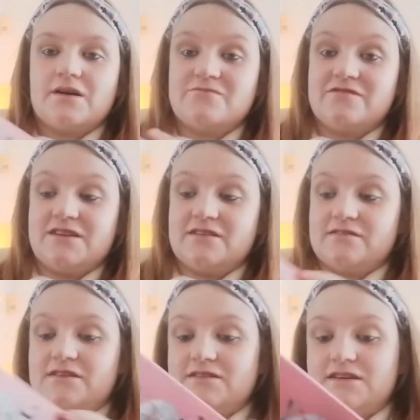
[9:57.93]
I'm really
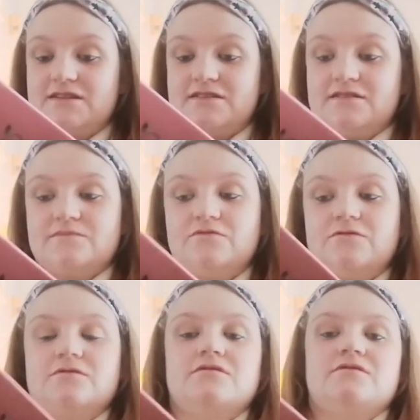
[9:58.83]
excited to get into this
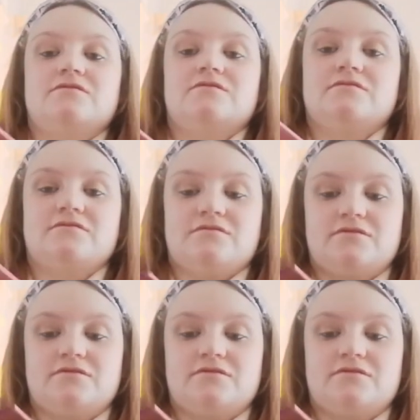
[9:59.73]
book.